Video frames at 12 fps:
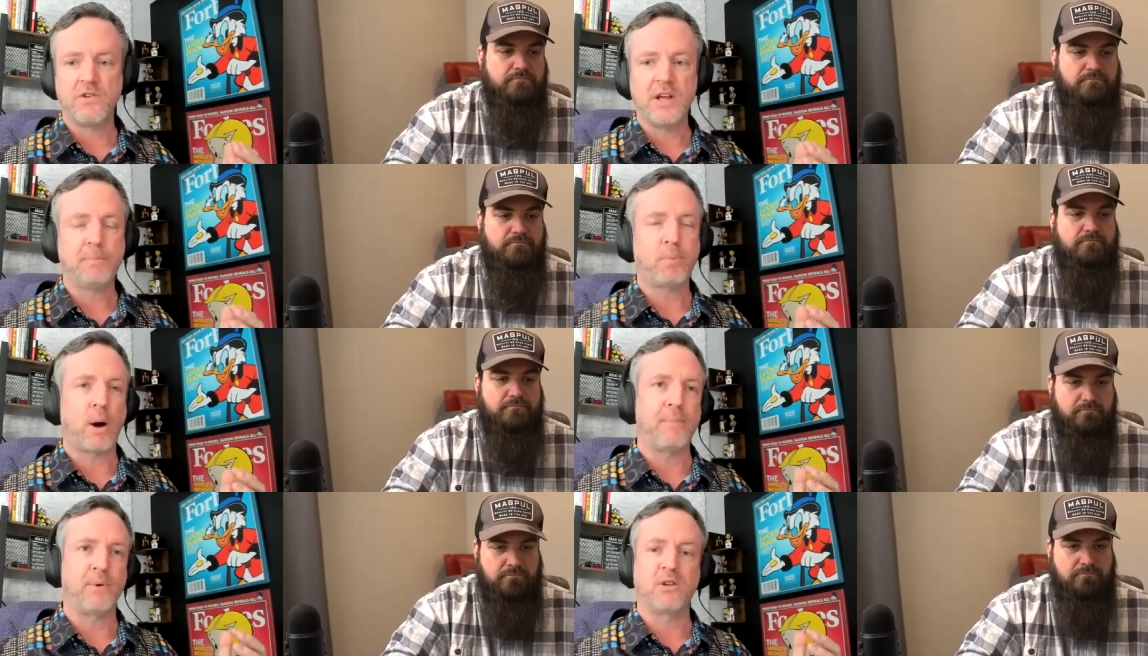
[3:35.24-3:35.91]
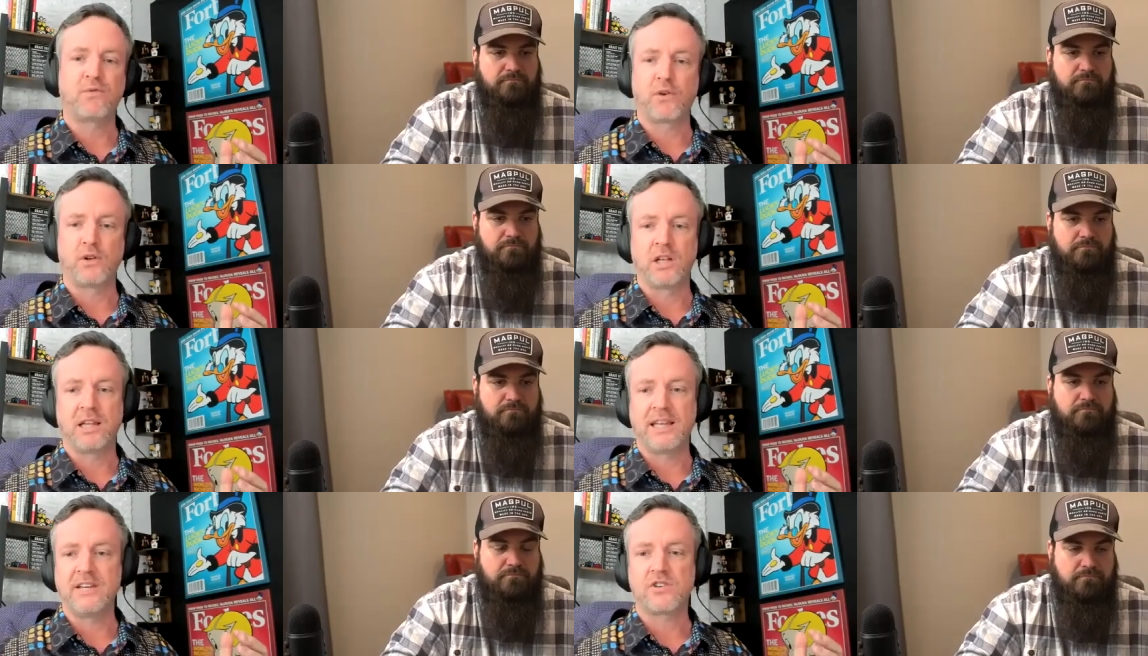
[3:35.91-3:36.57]
Speaker 1: unique properties
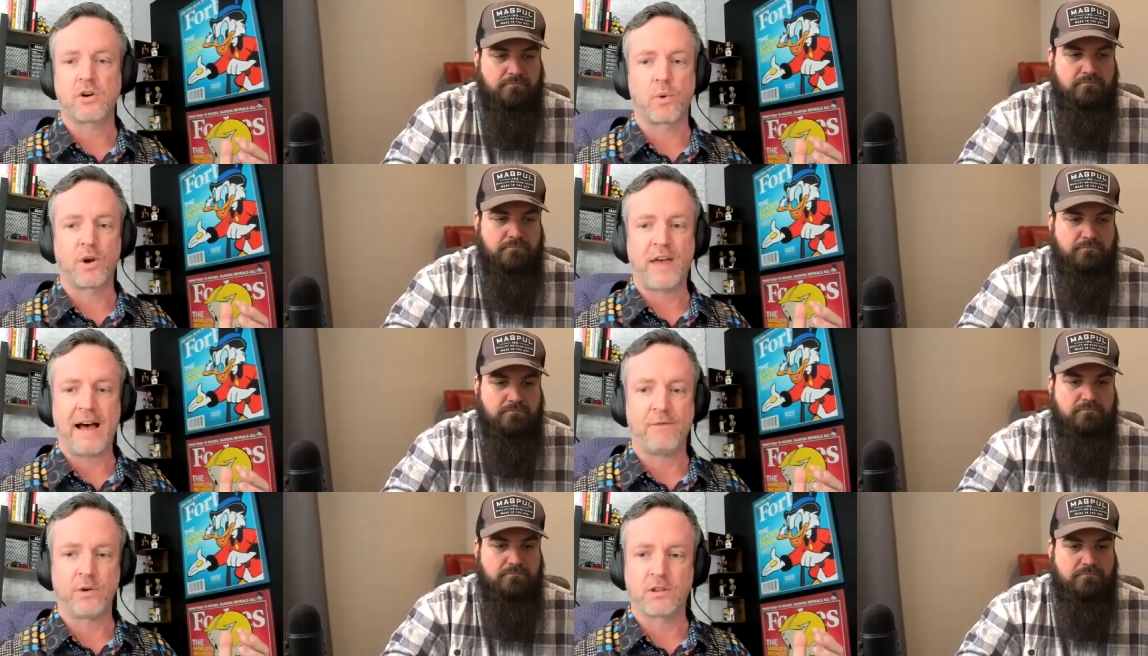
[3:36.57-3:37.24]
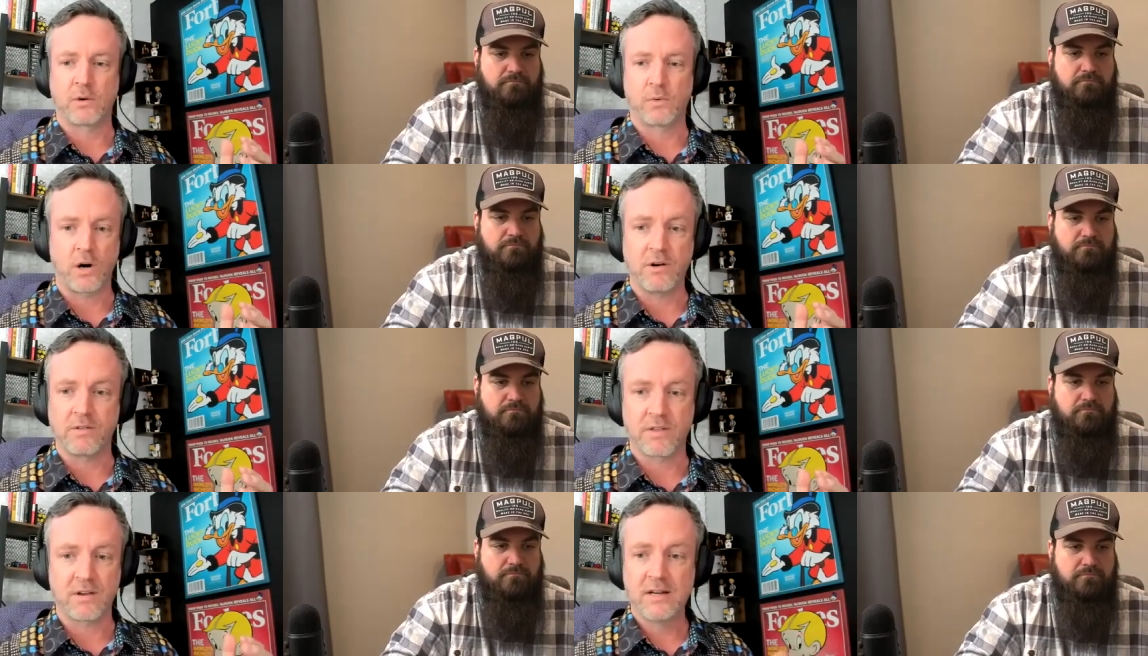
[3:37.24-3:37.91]
fully leased are worth half what they're
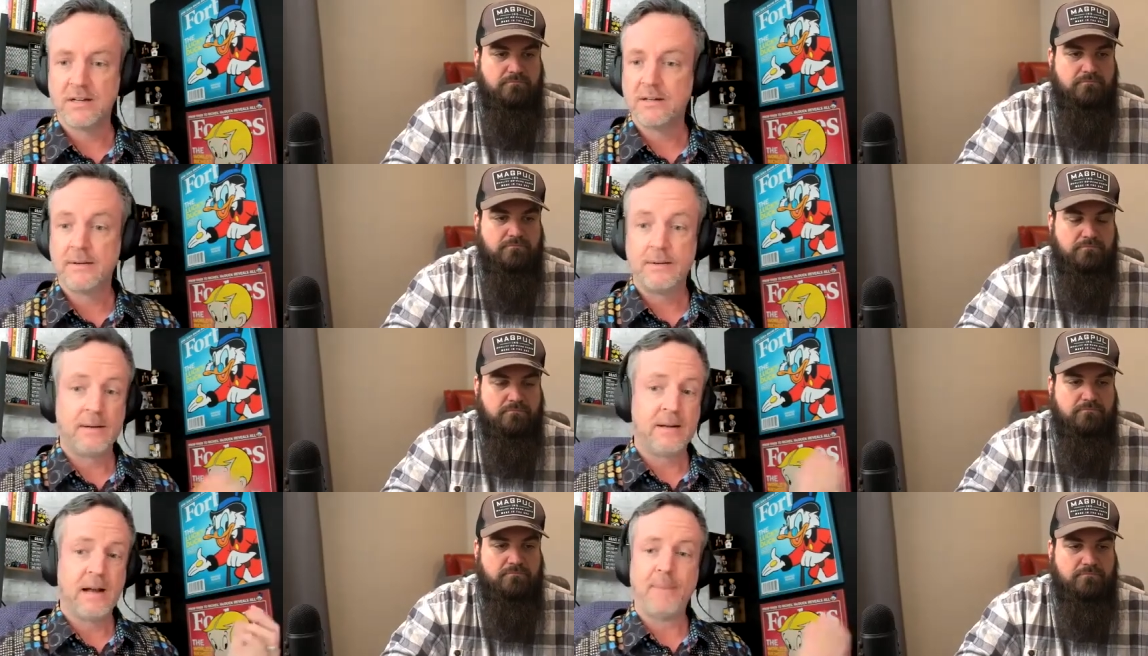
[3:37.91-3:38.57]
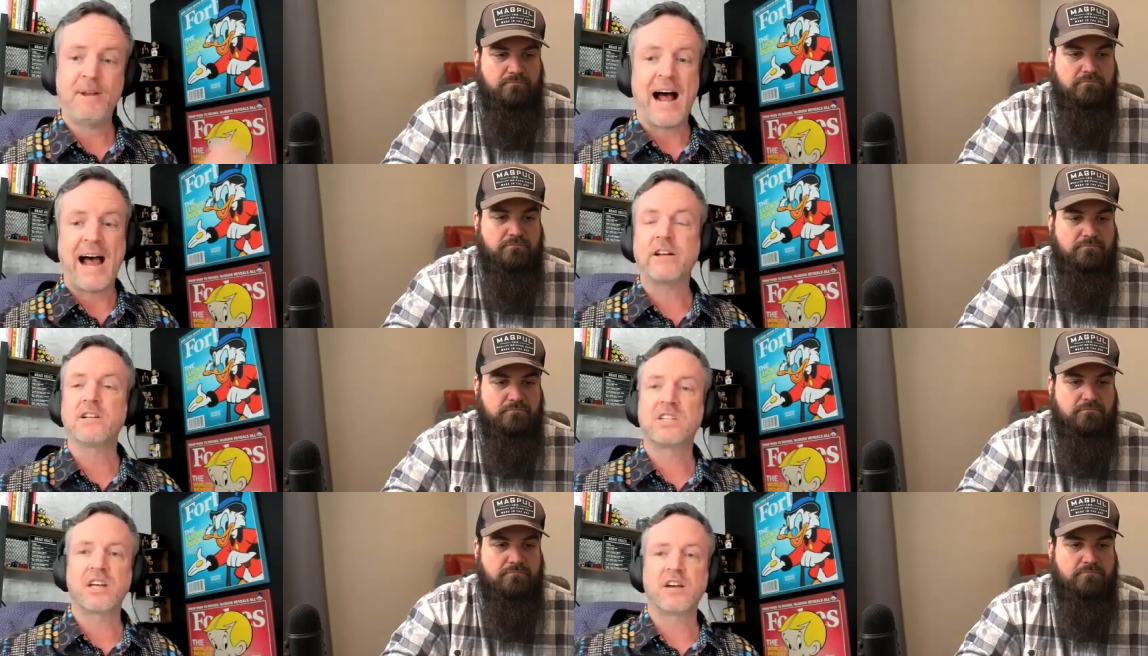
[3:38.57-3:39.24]
worth. I mean, I
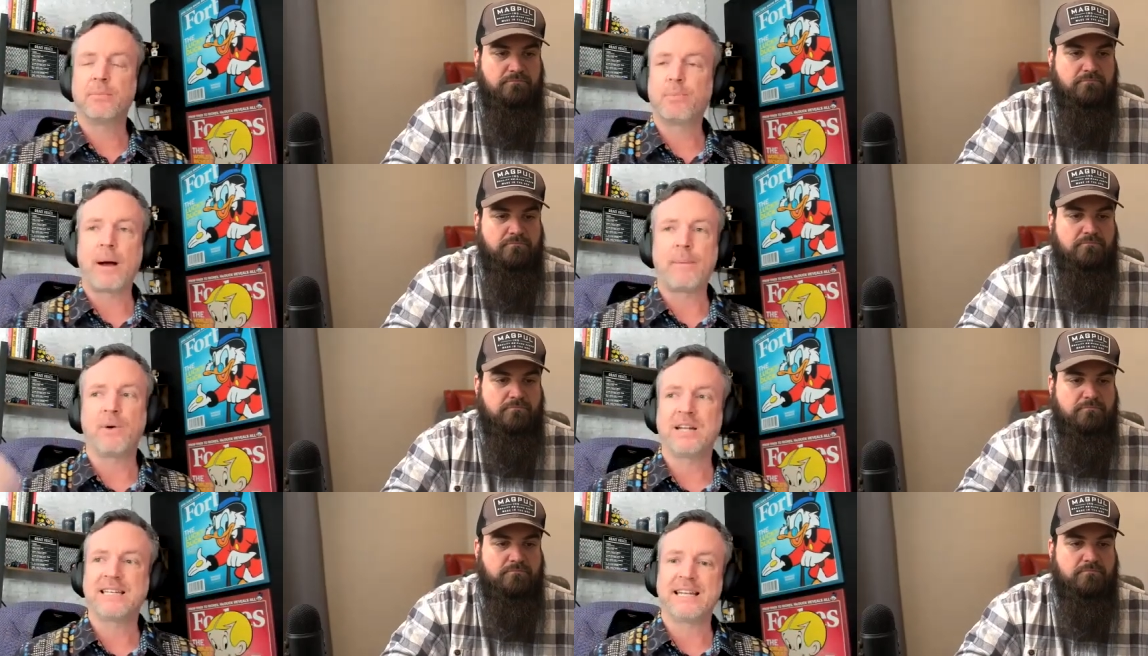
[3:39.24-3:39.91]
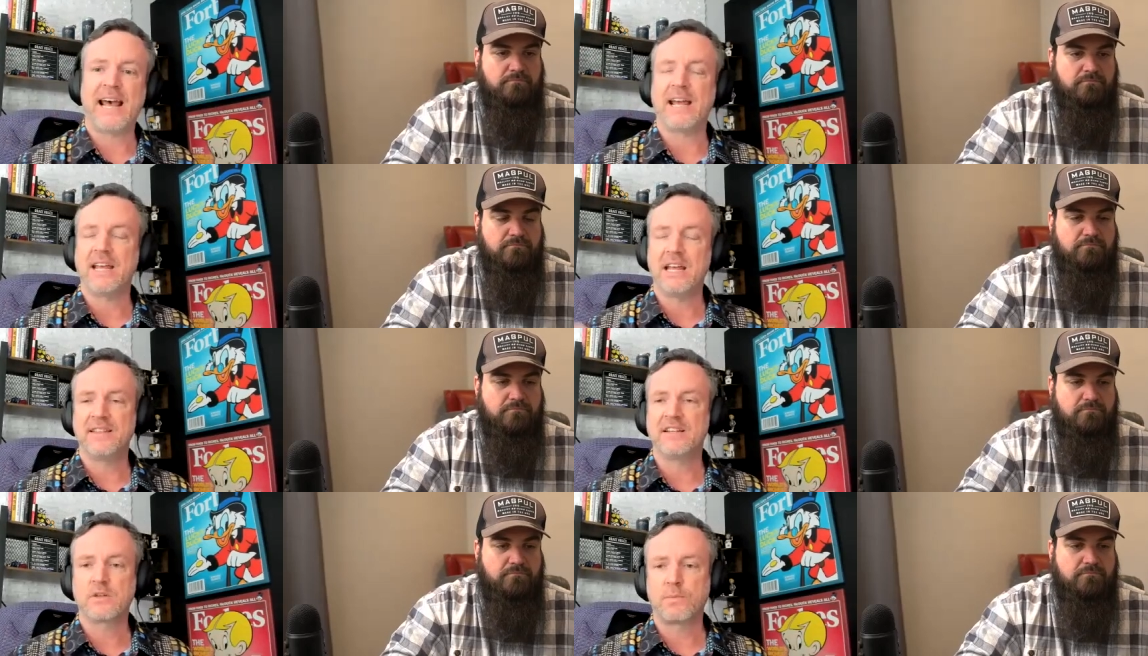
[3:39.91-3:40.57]
could sell the property
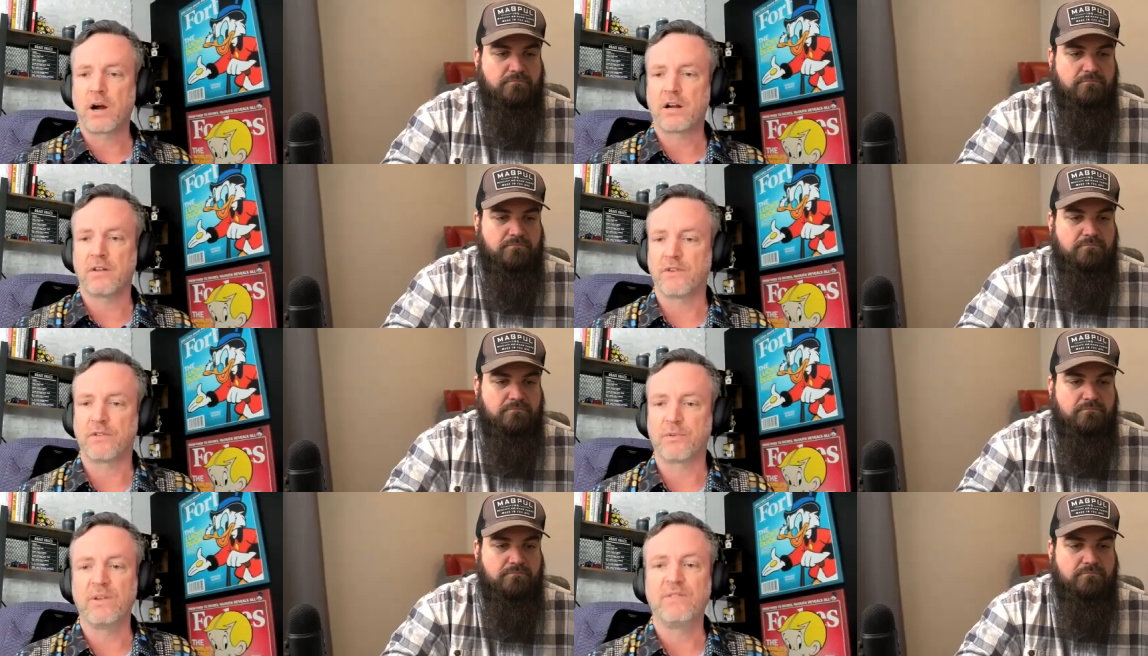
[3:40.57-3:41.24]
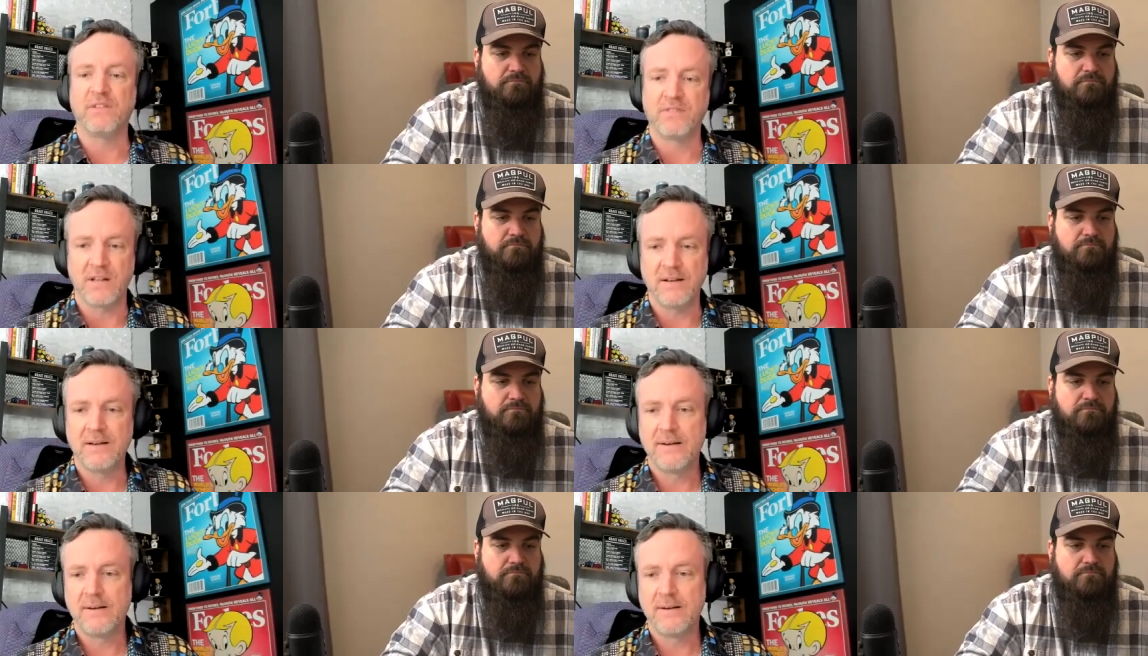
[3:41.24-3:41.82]
today in this market for three fifty.